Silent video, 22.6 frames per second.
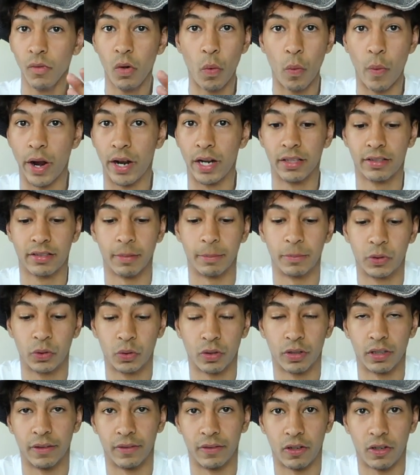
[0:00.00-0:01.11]
wearing some
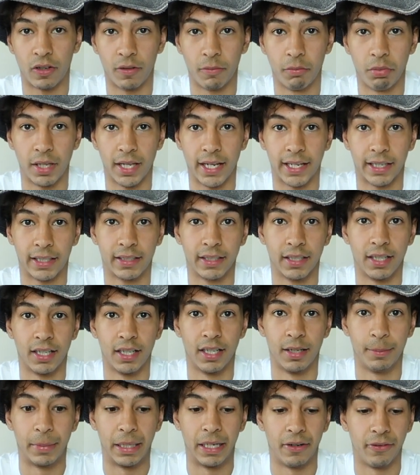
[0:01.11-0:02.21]
sort of all black
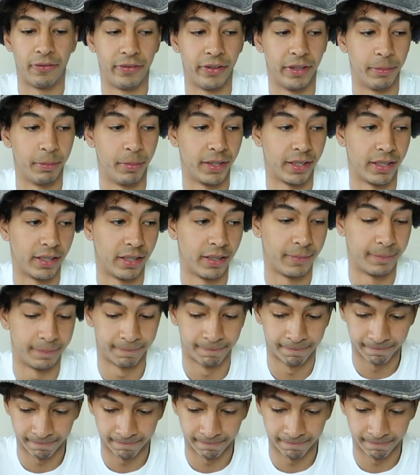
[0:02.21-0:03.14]
um, outfit. But um,